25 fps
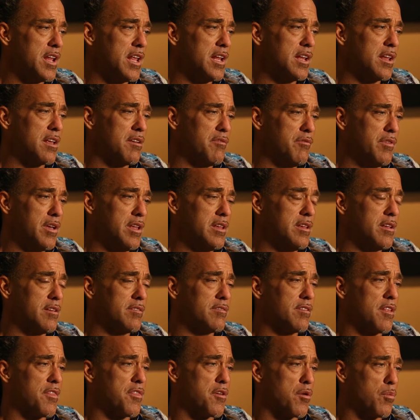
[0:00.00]
an
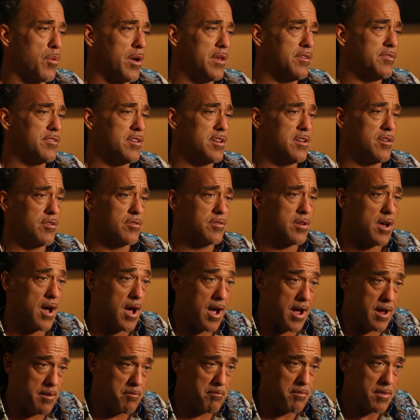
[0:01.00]
inconvenience that they're wasting your
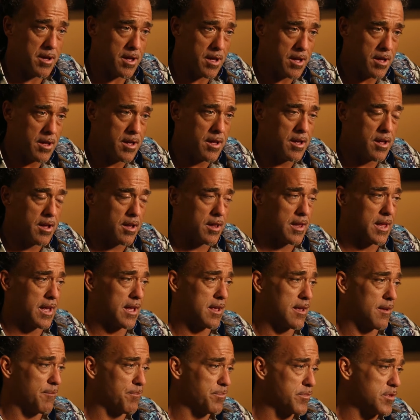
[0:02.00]
time.
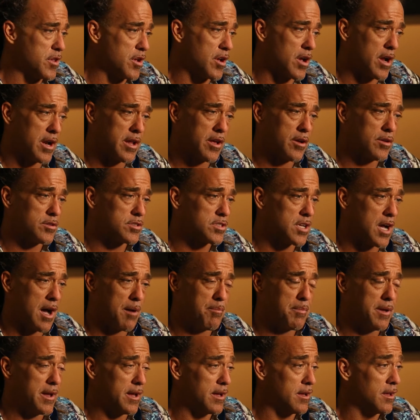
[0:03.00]
Like, you got to go
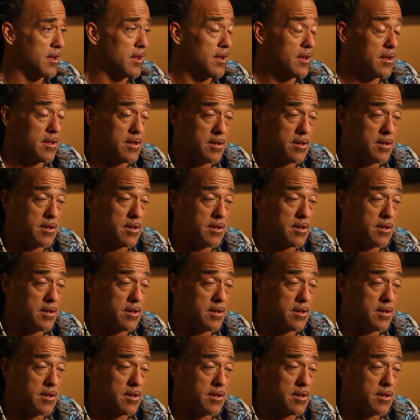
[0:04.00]
shopping.